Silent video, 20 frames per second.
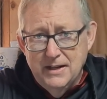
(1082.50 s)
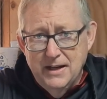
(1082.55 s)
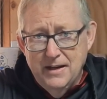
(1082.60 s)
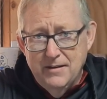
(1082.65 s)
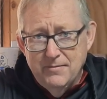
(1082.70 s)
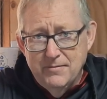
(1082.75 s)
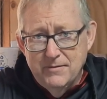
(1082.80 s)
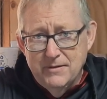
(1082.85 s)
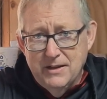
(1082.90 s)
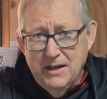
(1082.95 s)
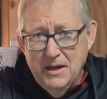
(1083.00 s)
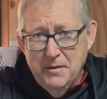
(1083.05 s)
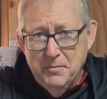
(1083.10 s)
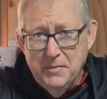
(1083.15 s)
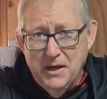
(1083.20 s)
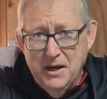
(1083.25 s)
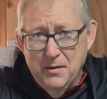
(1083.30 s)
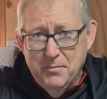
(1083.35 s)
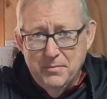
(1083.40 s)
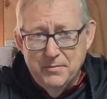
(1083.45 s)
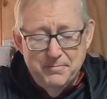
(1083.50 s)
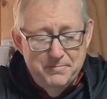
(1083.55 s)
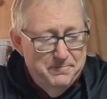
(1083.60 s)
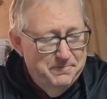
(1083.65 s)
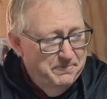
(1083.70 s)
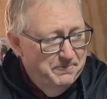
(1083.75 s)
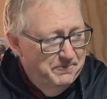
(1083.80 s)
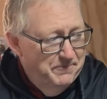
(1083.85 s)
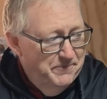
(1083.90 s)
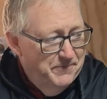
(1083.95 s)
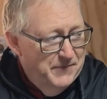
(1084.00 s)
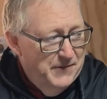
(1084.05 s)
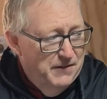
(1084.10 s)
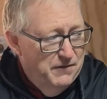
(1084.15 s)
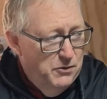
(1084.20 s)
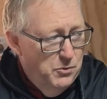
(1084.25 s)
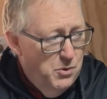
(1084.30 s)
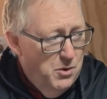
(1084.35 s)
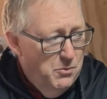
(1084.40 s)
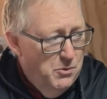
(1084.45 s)
yeah, hit me up
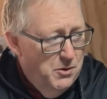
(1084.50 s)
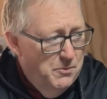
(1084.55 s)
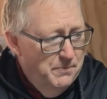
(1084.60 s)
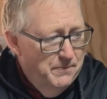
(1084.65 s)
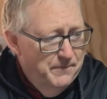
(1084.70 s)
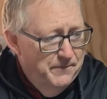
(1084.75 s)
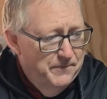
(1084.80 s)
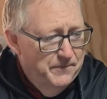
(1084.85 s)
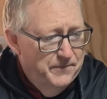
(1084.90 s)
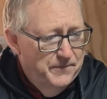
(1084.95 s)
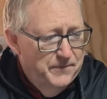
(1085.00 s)
if you want one,